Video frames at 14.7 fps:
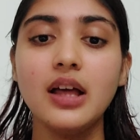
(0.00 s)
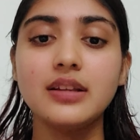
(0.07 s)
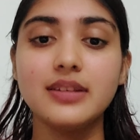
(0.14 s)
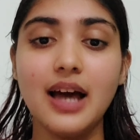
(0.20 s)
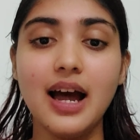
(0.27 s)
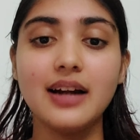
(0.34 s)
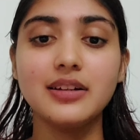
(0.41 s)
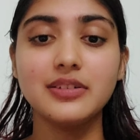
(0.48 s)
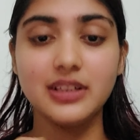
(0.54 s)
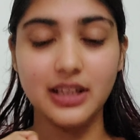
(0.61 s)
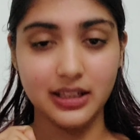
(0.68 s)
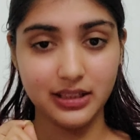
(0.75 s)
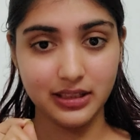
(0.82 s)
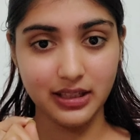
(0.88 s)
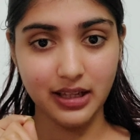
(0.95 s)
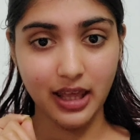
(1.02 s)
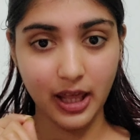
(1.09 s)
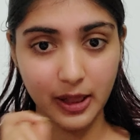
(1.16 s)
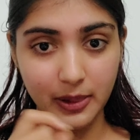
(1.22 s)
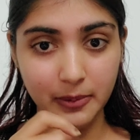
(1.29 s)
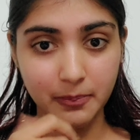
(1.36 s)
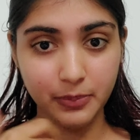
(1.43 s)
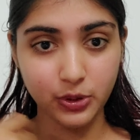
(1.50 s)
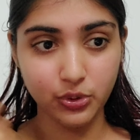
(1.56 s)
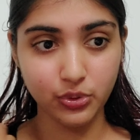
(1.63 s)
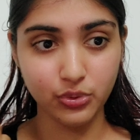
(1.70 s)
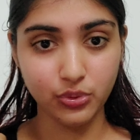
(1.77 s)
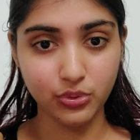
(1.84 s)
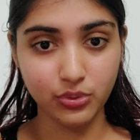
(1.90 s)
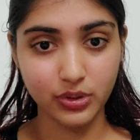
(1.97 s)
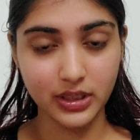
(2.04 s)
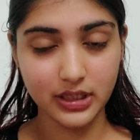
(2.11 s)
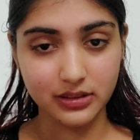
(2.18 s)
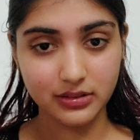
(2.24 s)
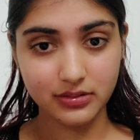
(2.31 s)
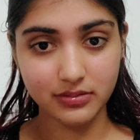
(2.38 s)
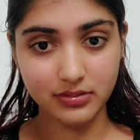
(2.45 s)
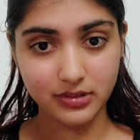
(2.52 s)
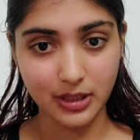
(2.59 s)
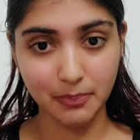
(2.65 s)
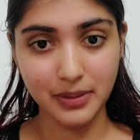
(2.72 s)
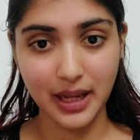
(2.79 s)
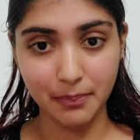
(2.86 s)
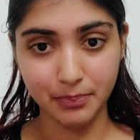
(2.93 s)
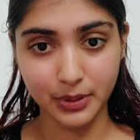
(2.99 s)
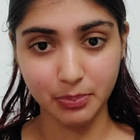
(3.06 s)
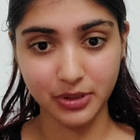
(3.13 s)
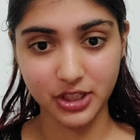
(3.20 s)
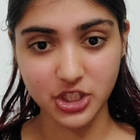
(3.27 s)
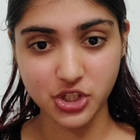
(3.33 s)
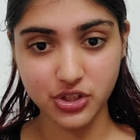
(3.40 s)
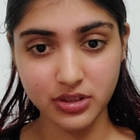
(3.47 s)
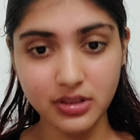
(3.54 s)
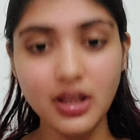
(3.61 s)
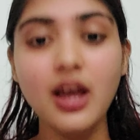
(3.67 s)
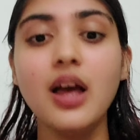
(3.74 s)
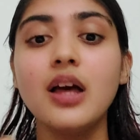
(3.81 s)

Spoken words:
that can help you in the PLAB preparation.